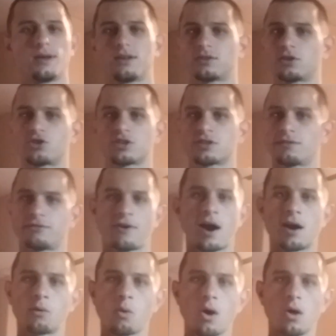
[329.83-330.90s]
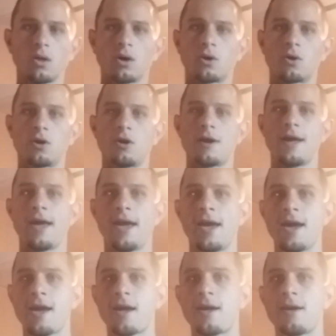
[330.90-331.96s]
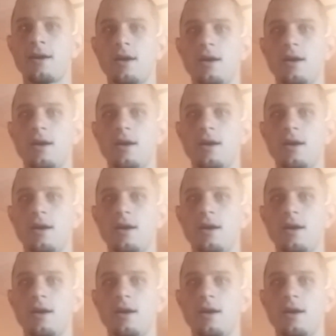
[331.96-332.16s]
such as a firewall or a